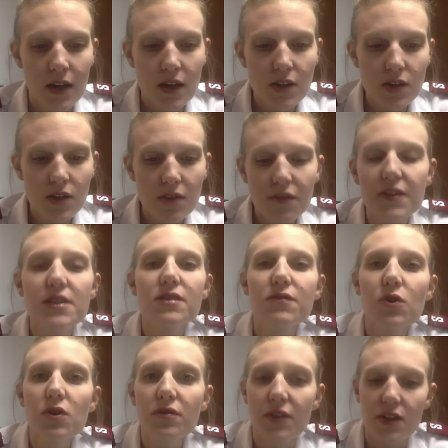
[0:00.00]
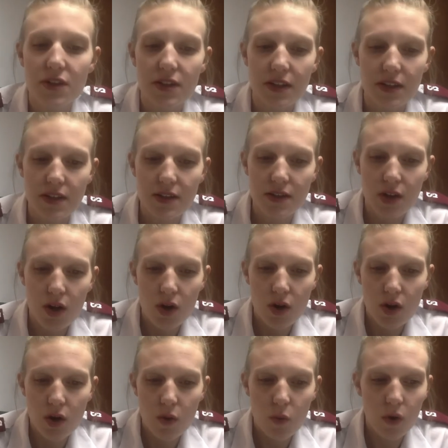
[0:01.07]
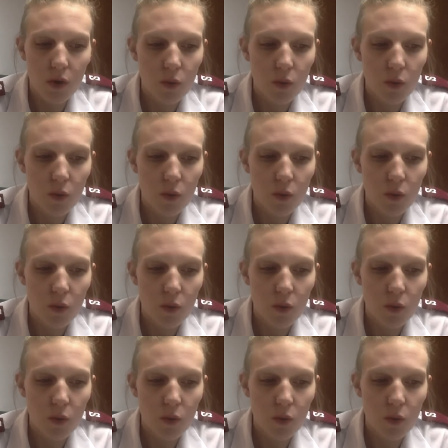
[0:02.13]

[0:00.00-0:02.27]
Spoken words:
So the first four verses were